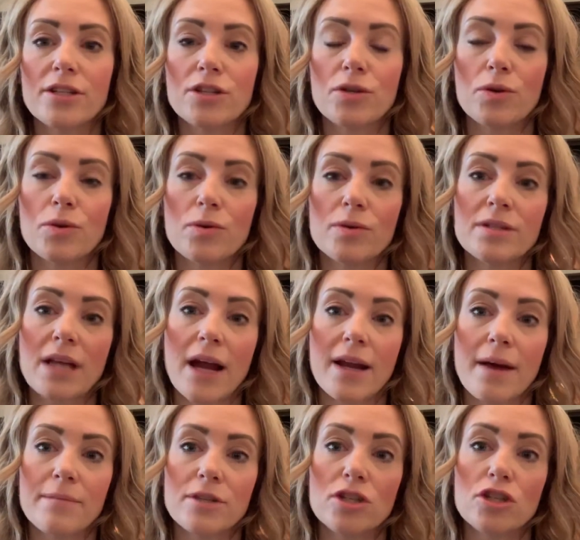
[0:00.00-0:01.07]
to
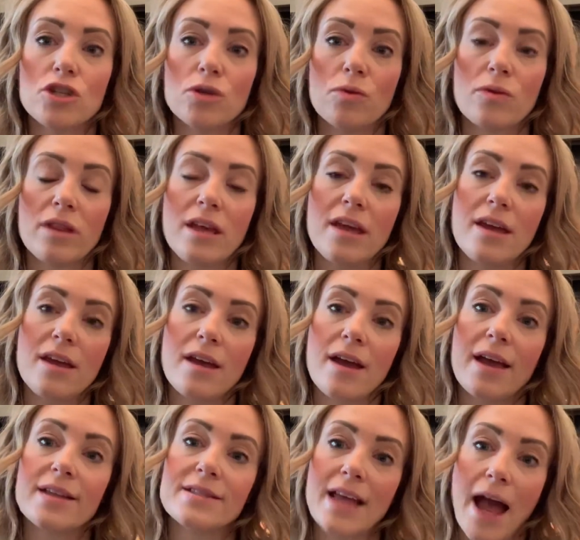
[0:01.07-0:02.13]
sign up to do the
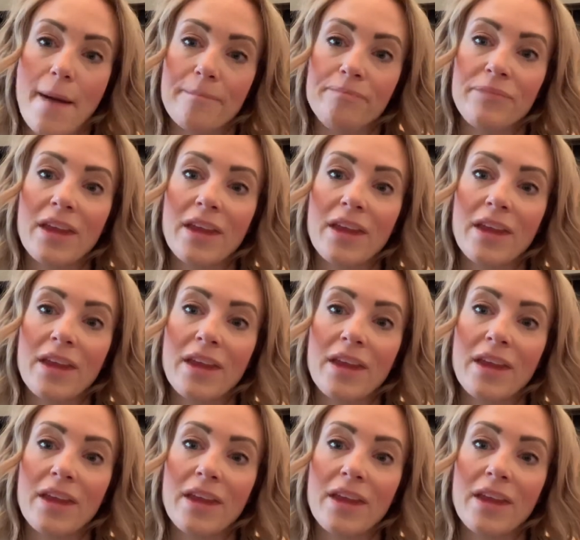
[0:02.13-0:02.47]
exam.